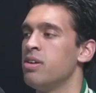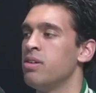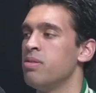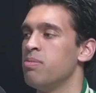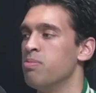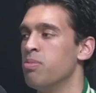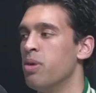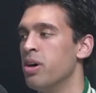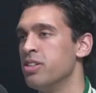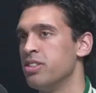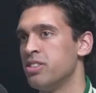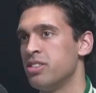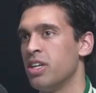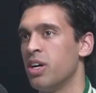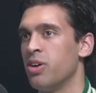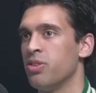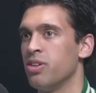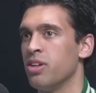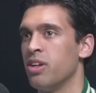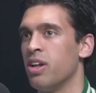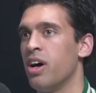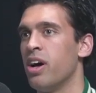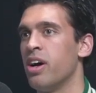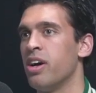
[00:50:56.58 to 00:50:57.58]
Months down
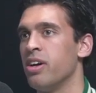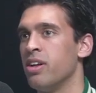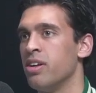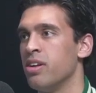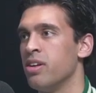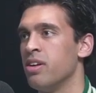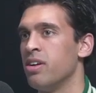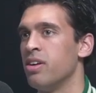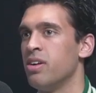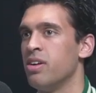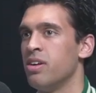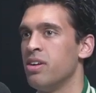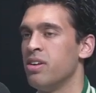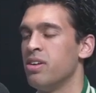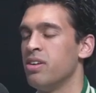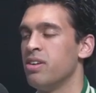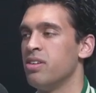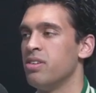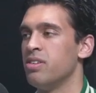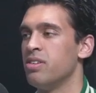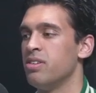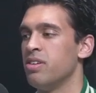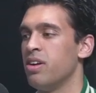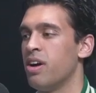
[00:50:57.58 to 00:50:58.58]
the line,
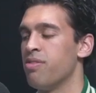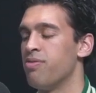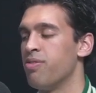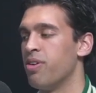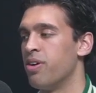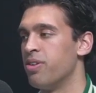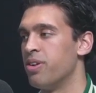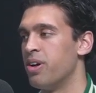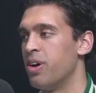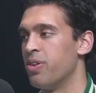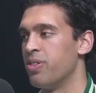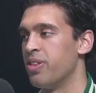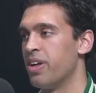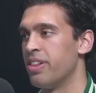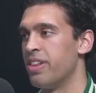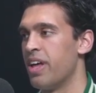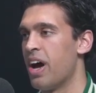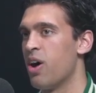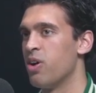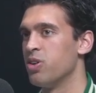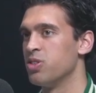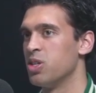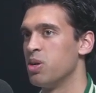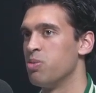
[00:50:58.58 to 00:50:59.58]
I found out that
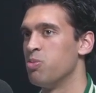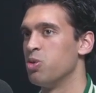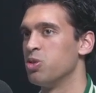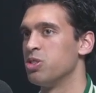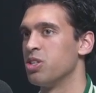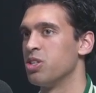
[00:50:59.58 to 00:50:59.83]
that was almost